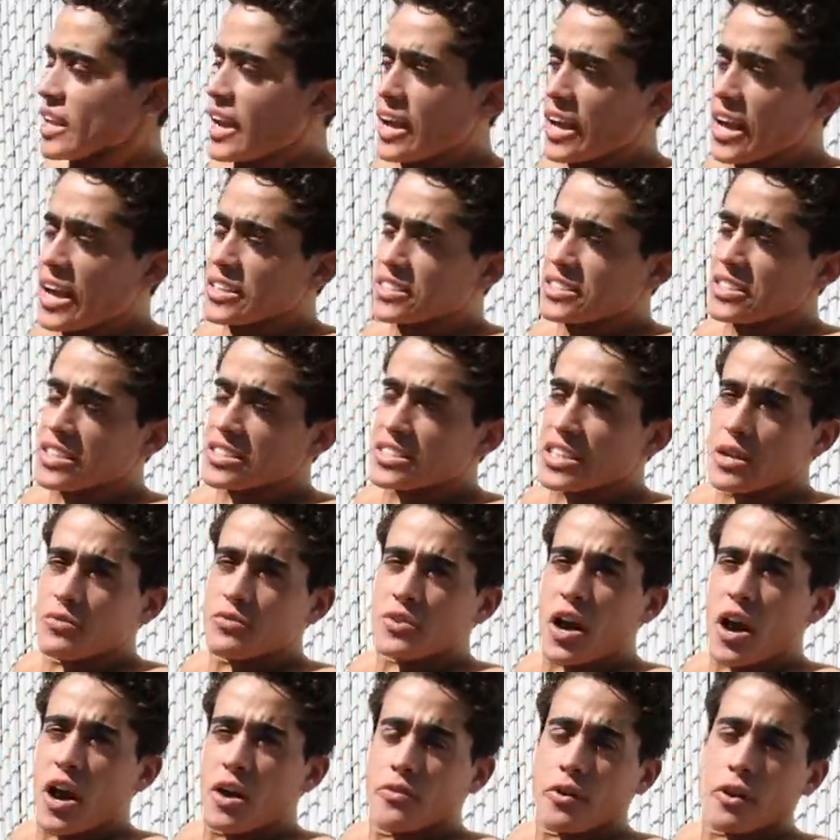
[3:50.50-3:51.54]
And since
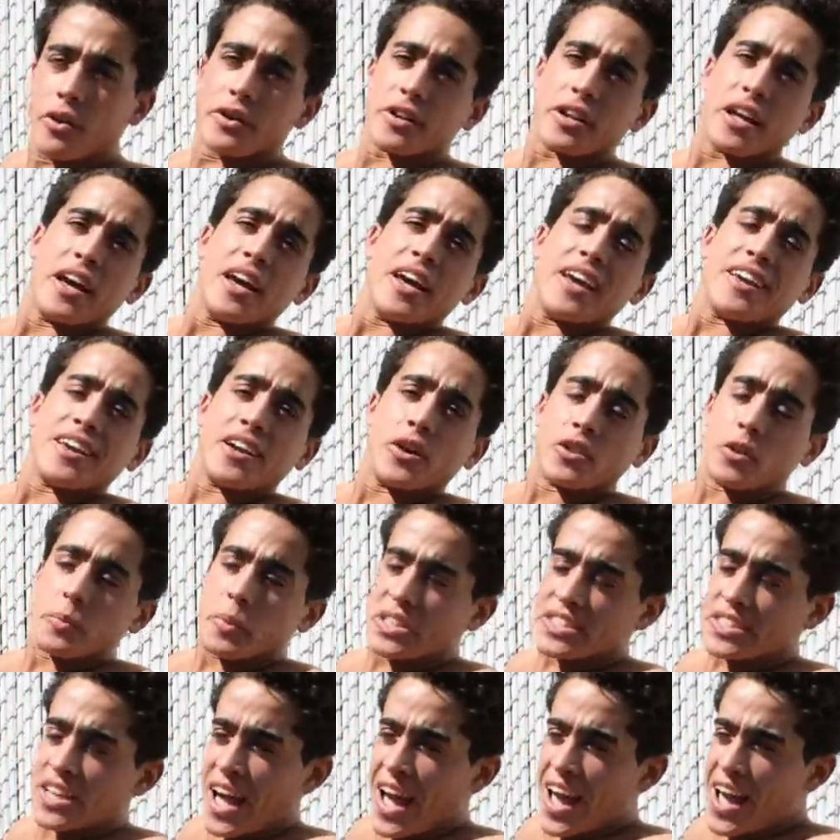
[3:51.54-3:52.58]
I've covered, you know, the
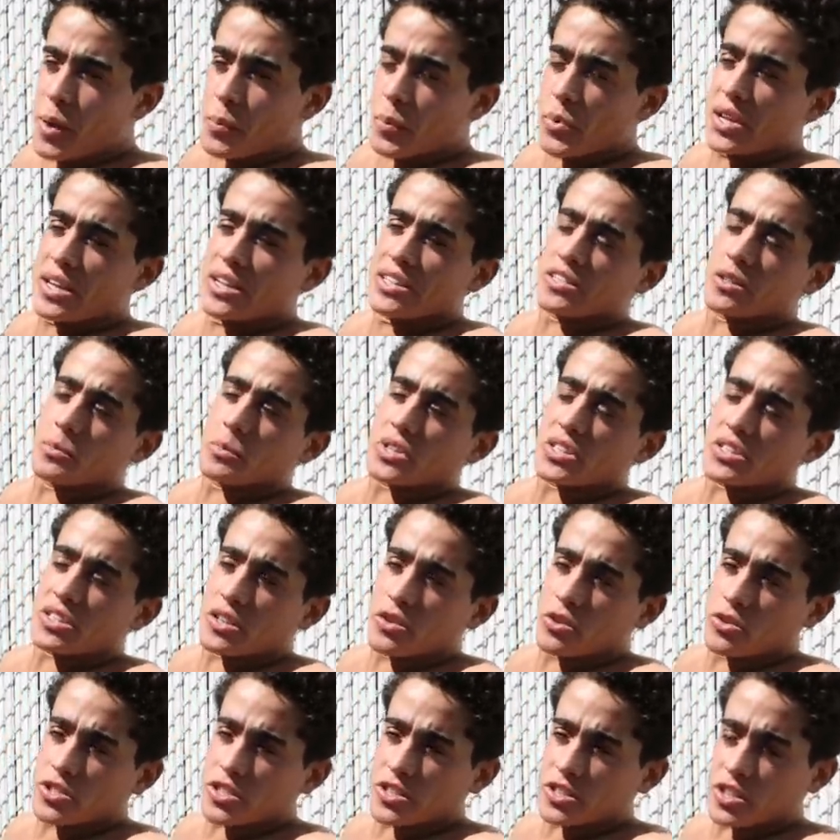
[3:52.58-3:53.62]
metabolism, the
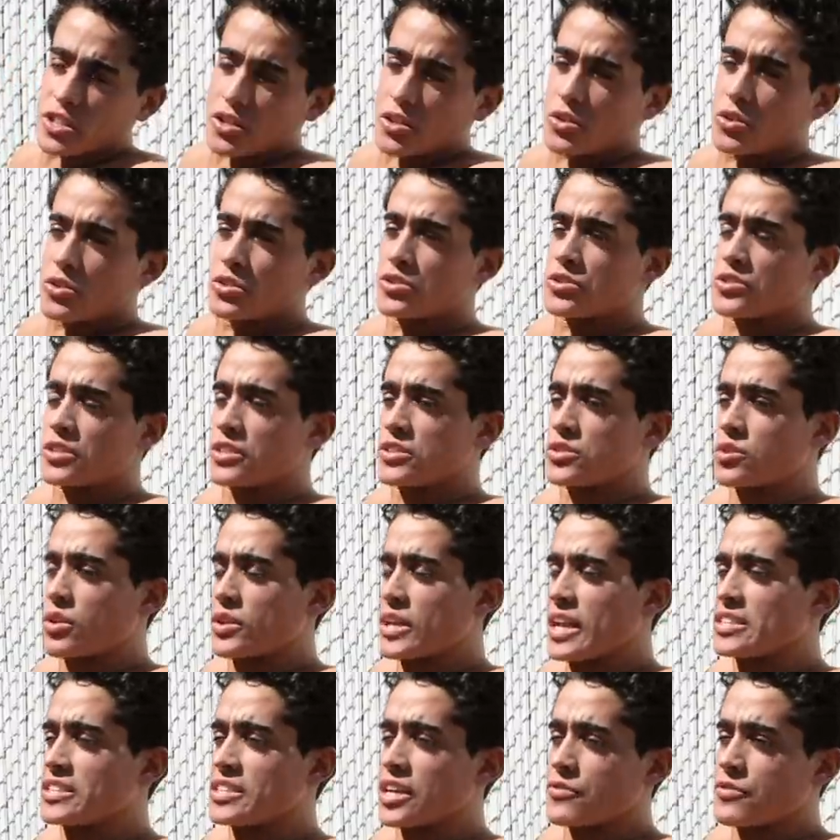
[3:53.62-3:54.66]
synergistic nutrients, all
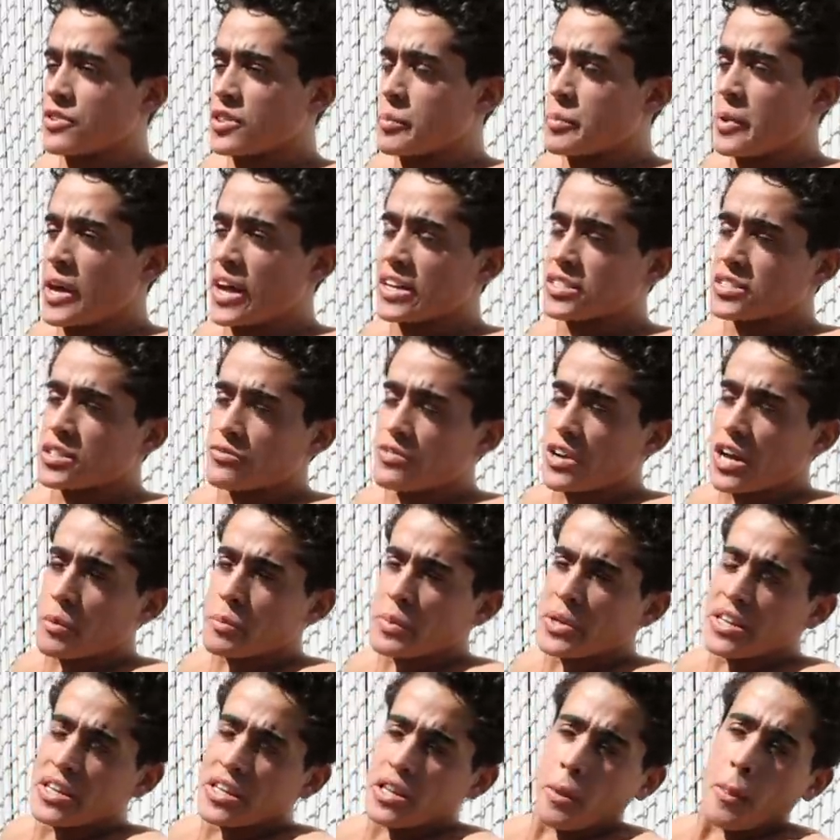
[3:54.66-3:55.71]
that stuff in the past on
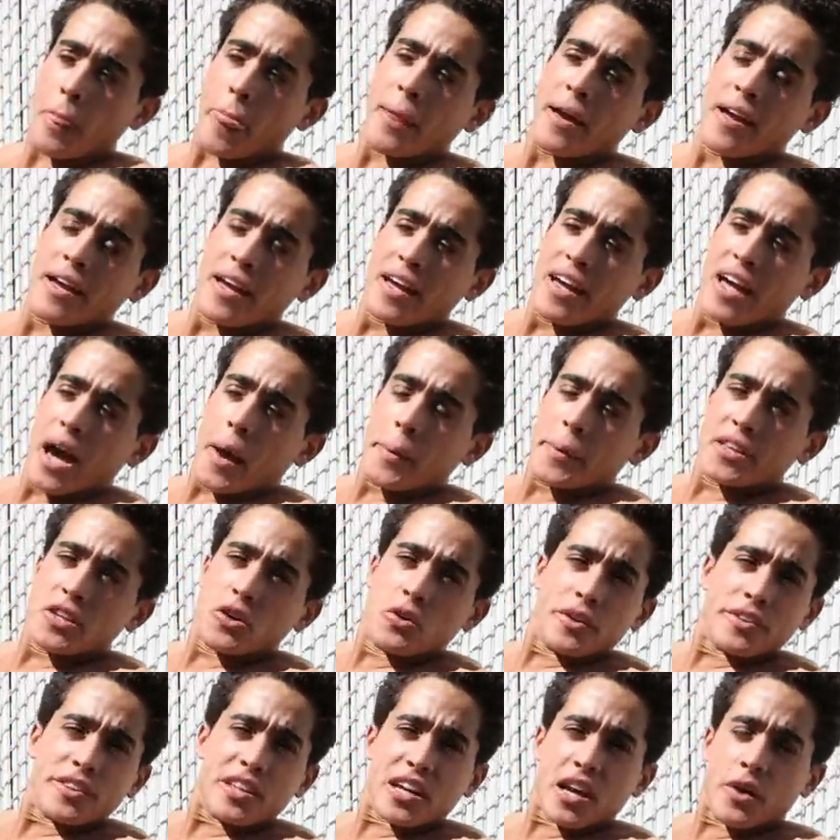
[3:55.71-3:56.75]
vitamin D, I mean, the
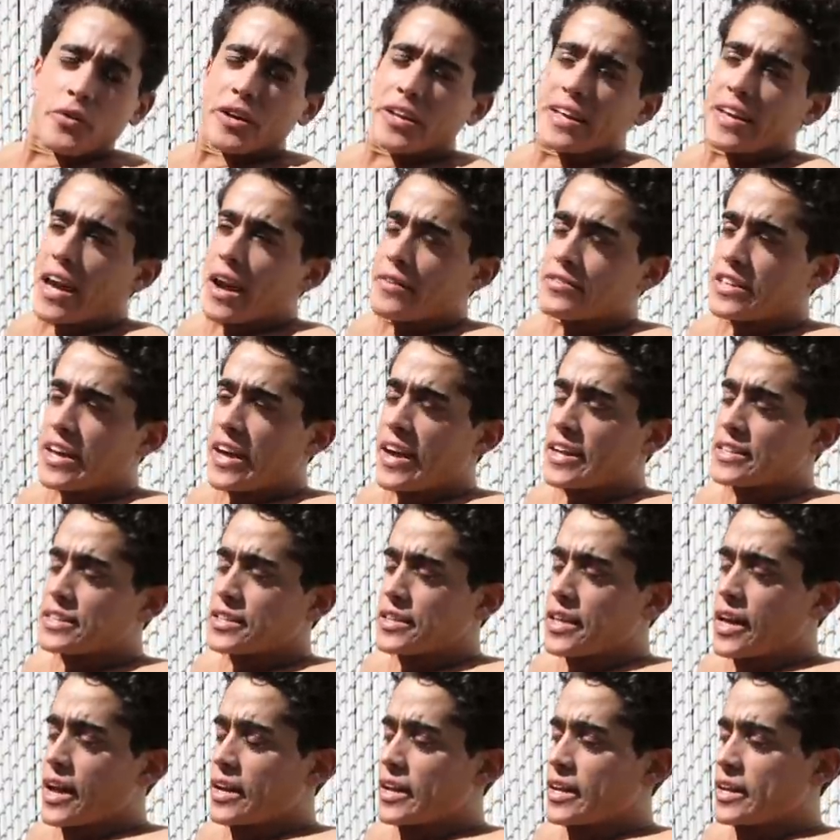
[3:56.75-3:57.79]
only thing I really have to add
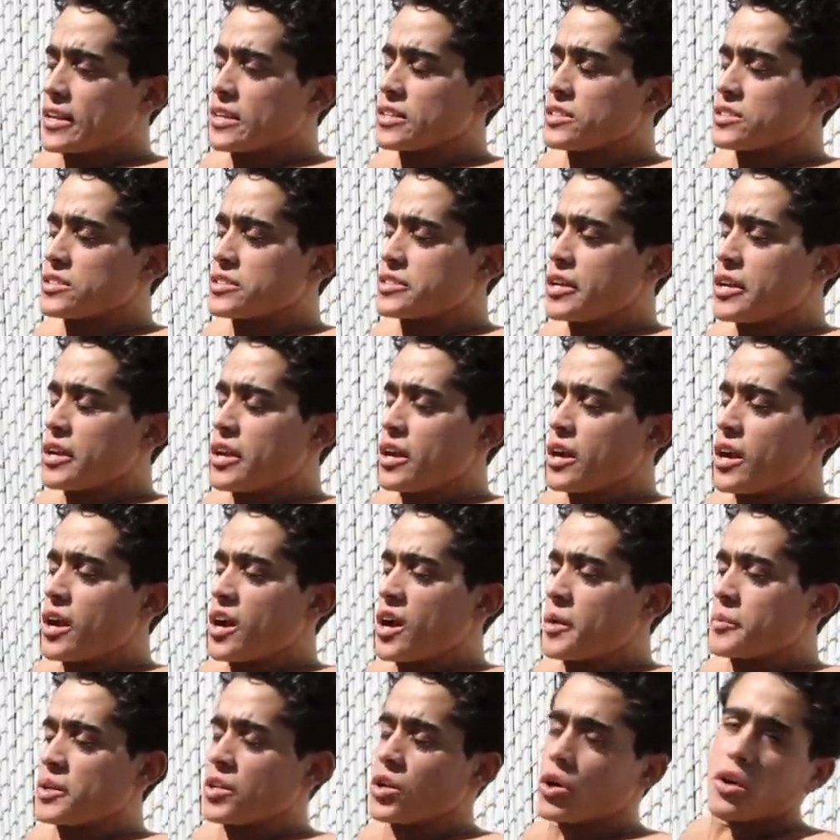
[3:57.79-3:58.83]
to that is,
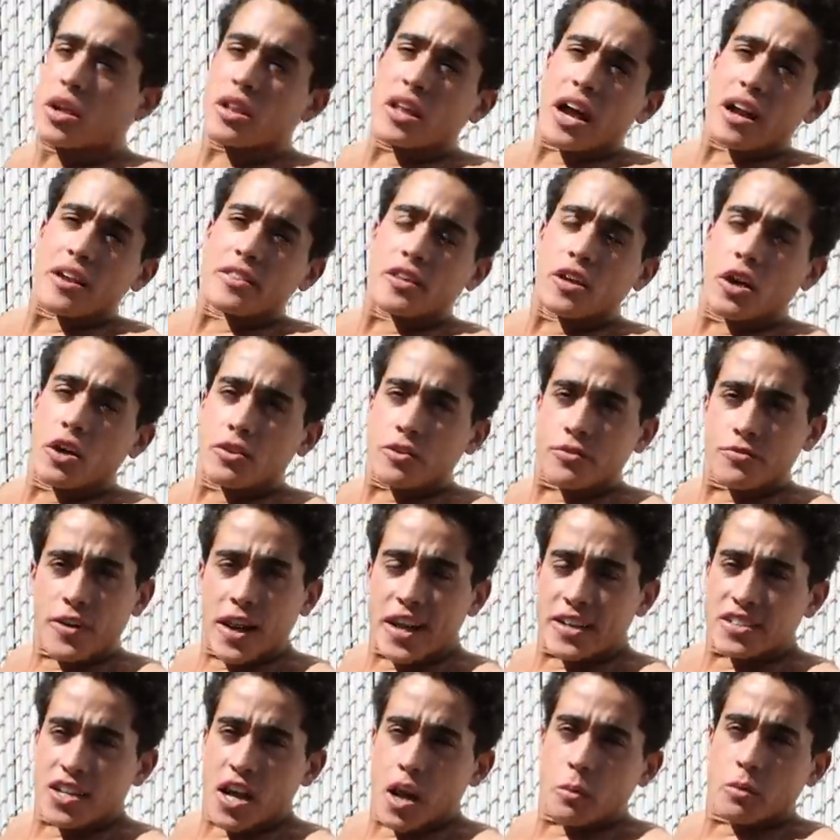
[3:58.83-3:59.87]
you know, a lot of the other
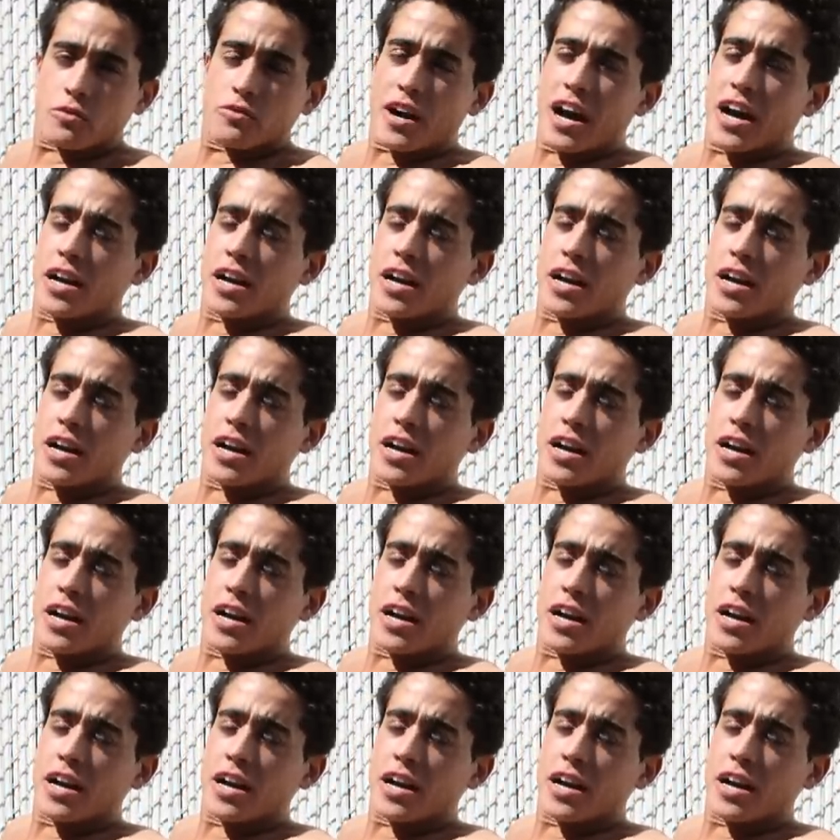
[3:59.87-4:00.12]
fat-soluble